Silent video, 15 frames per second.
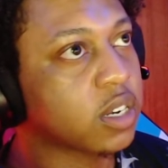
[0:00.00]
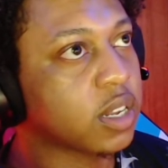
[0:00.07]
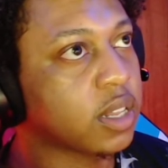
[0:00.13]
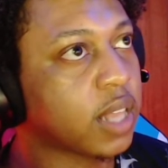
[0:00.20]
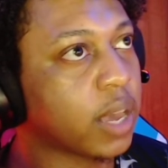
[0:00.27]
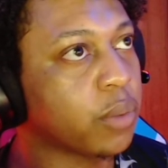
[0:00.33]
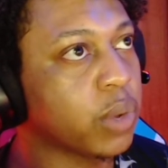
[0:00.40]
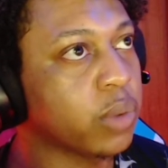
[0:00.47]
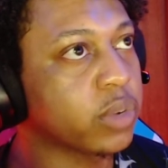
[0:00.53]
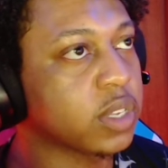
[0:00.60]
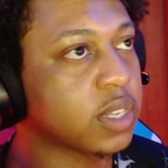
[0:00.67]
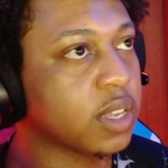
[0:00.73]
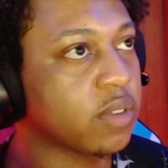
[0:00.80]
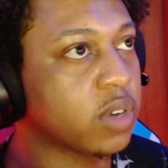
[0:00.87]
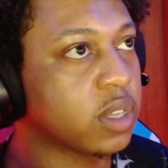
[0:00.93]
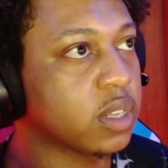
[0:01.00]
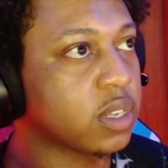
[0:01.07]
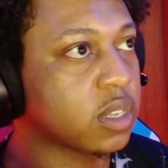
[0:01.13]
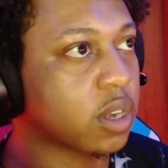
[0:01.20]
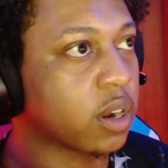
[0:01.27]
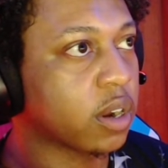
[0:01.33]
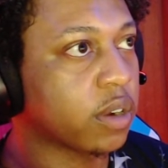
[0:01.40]
that we receive on this
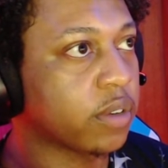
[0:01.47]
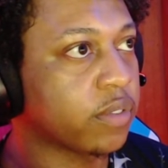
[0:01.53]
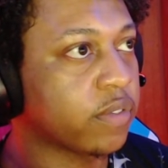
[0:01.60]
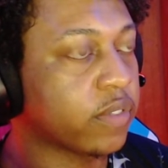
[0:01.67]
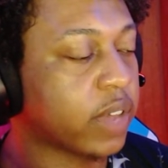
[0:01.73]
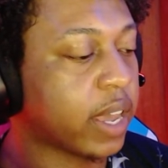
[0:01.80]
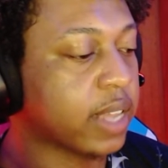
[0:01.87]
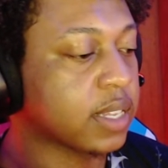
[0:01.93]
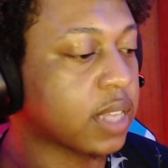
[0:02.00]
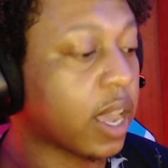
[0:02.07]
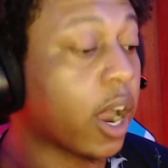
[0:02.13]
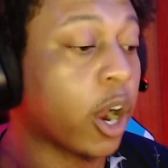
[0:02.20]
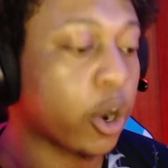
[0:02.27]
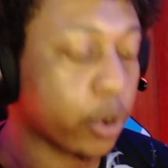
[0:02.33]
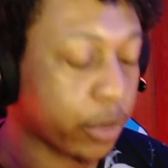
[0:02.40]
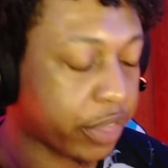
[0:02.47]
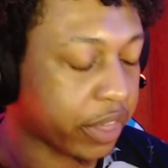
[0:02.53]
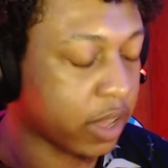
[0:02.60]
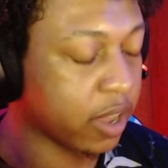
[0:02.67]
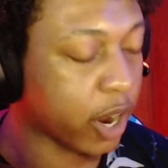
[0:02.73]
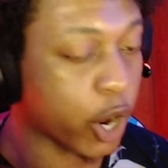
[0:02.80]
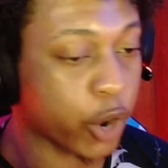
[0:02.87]
earth has earth
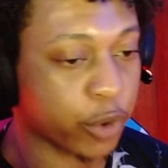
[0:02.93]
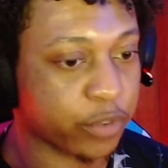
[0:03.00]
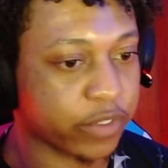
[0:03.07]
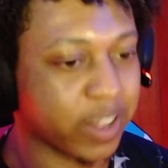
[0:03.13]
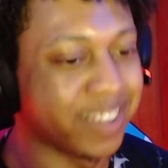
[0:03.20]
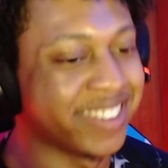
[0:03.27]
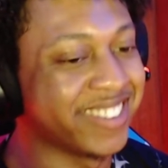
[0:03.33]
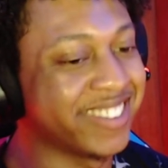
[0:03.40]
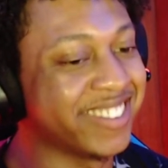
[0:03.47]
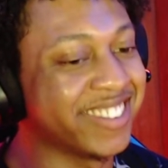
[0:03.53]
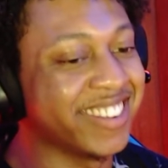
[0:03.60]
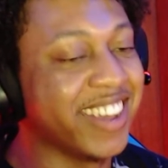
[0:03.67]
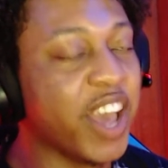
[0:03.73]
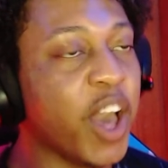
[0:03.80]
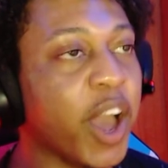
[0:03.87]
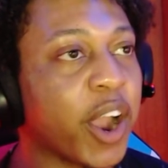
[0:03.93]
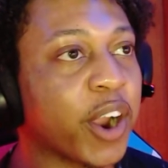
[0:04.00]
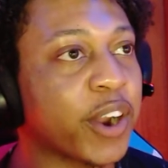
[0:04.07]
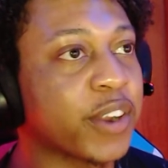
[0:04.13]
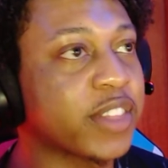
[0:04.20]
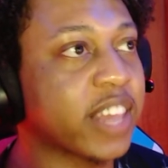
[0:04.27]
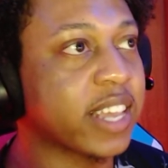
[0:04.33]

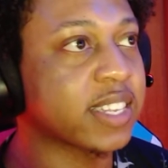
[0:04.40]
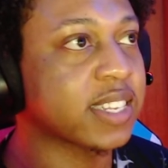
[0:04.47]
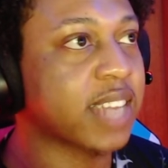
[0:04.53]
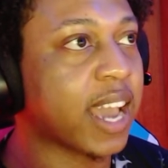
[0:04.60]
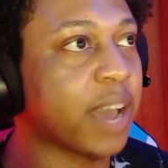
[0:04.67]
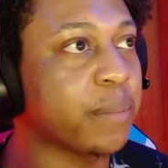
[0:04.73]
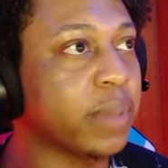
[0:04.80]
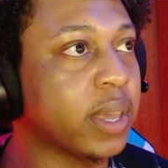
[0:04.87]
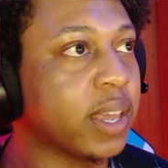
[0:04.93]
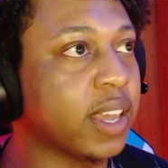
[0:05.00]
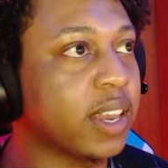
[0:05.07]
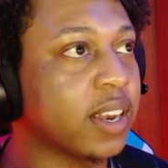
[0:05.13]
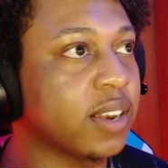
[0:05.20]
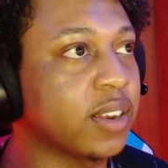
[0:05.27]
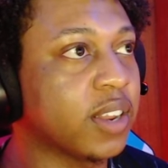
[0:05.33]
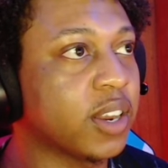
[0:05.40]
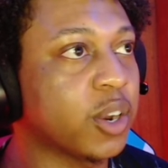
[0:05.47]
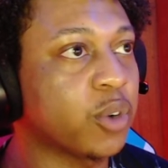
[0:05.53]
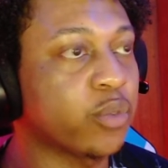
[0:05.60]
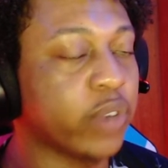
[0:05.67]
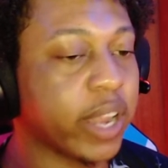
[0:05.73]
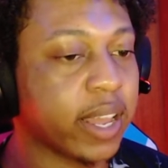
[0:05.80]
earth has not been
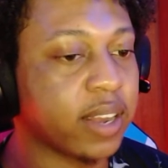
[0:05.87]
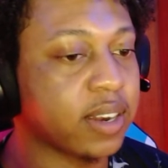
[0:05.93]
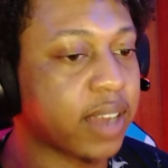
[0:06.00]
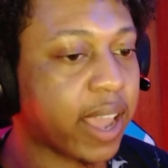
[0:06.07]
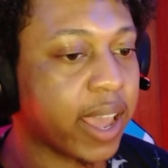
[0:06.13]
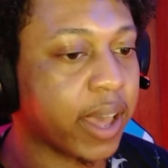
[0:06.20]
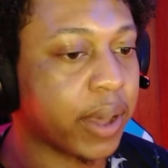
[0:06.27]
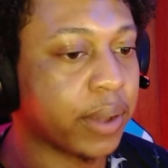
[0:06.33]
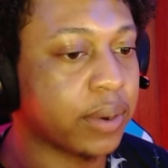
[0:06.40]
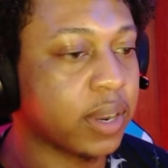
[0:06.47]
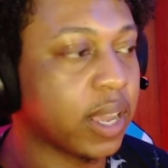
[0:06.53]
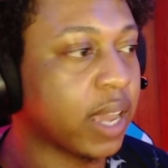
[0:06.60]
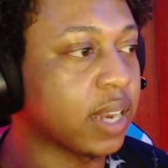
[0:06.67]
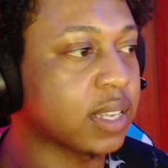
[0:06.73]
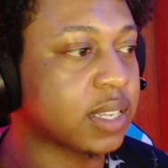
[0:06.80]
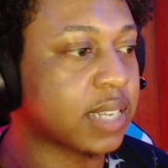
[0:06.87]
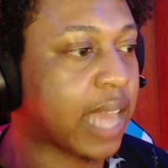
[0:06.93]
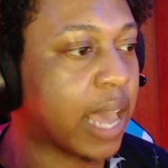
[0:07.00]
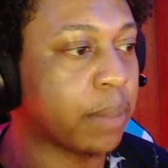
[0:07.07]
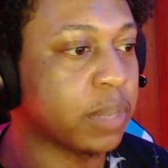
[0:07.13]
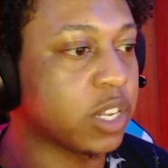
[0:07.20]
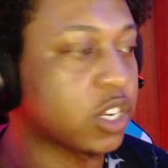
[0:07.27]
written down and
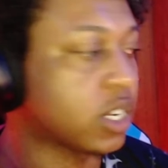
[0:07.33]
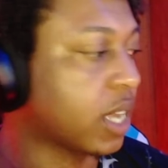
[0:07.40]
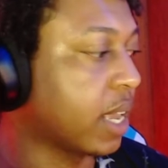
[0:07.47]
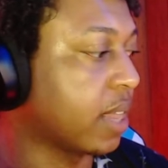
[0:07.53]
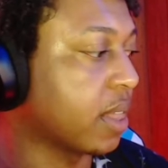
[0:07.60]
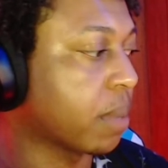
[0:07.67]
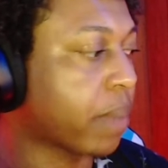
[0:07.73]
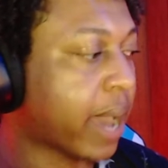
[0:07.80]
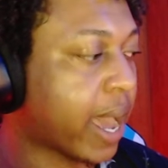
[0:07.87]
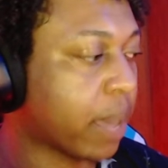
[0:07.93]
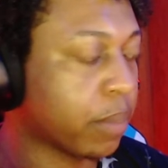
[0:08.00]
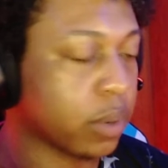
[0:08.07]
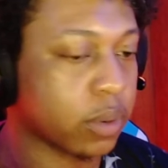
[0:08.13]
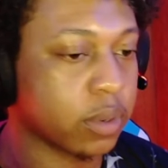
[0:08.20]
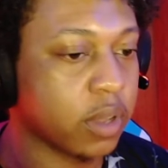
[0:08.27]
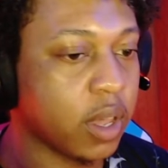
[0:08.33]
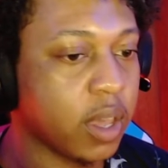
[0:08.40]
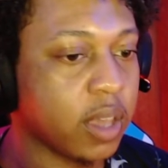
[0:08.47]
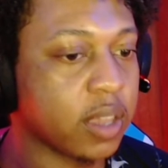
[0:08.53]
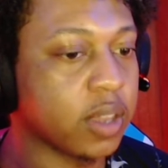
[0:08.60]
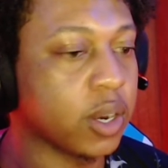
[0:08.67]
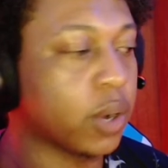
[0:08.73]
established in the Bible.
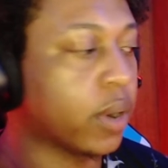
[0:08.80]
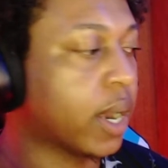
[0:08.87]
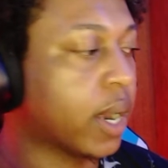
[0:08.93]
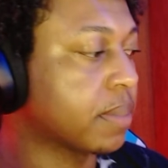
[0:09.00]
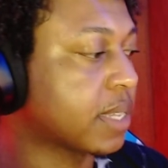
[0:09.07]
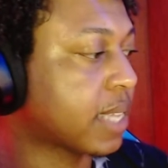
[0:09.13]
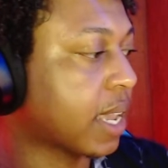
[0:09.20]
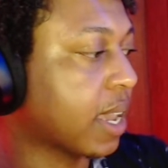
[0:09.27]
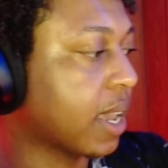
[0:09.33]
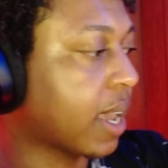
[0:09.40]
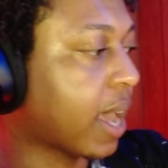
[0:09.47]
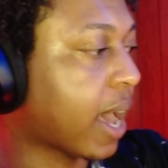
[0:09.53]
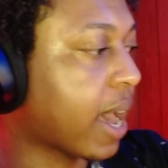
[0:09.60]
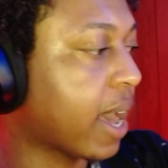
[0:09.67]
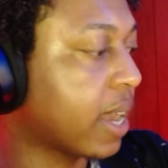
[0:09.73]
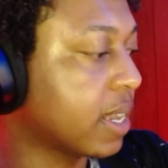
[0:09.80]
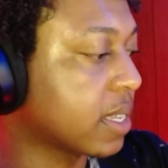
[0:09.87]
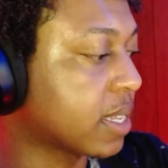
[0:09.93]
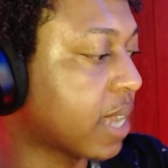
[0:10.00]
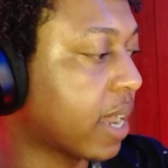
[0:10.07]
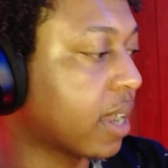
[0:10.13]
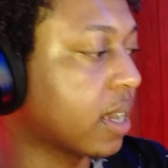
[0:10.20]
You know what I'm saying? God is
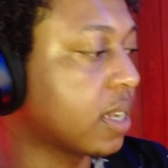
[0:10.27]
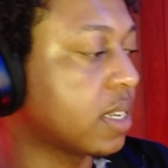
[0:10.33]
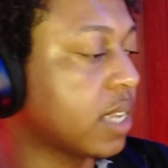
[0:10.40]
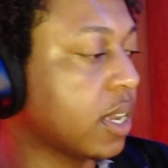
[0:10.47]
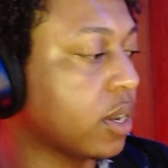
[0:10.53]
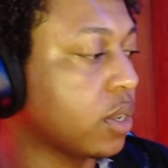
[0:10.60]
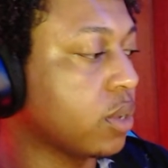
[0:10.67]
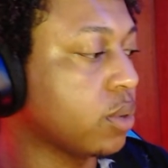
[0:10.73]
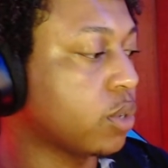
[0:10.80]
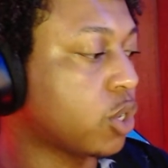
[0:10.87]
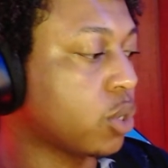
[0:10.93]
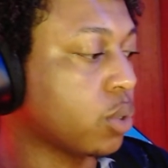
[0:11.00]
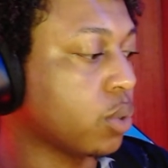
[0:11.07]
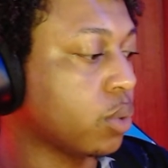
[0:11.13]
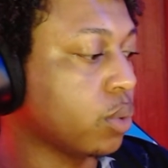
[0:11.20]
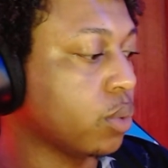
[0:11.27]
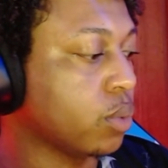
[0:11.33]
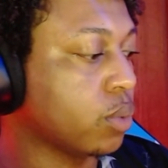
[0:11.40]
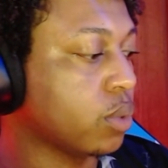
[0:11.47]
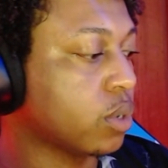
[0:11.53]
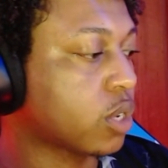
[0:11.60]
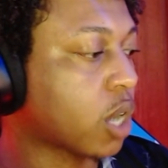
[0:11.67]
not going to tell you to
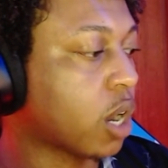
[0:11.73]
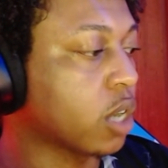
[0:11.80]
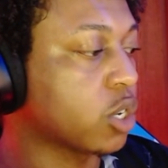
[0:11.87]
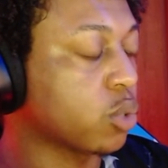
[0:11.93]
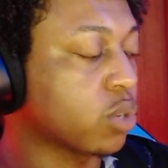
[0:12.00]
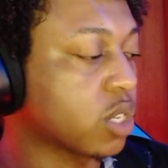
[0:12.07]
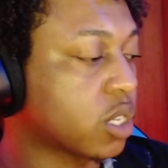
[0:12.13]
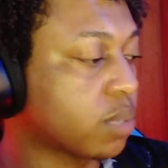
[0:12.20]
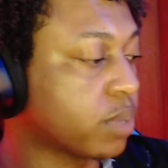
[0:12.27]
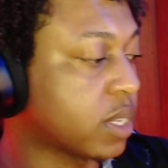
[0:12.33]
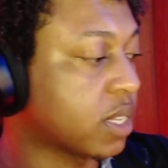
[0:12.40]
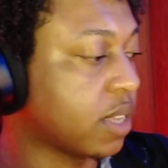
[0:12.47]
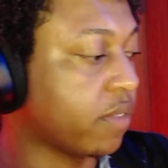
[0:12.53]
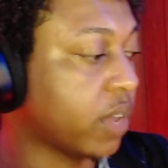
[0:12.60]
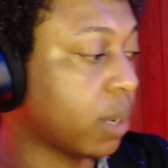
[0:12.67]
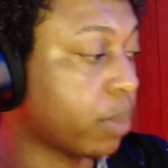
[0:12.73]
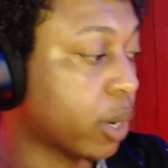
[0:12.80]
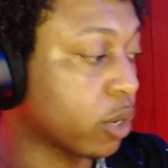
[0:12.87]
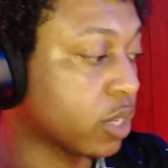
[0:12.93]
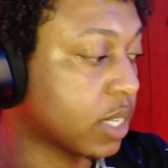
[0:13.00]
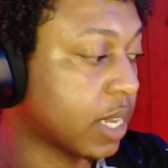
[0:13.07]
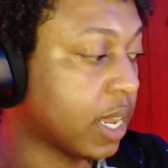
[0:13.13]
talk to a specific
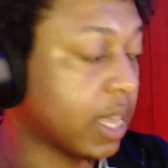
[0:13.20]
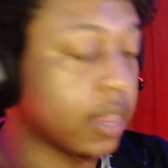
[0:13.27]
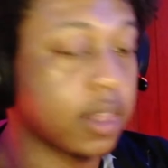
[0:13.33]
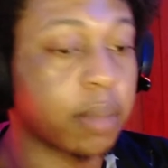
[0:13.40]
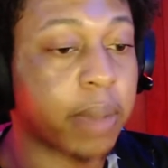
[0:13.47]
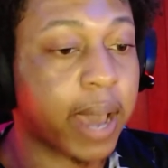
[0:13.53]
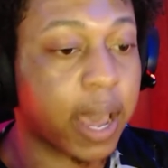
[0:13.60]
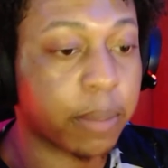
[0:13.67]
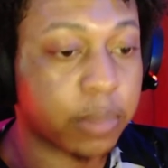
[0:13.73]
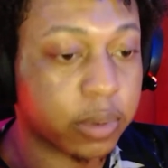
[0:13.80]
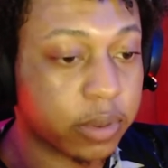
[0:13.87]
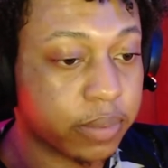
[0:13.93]
person in the Bible.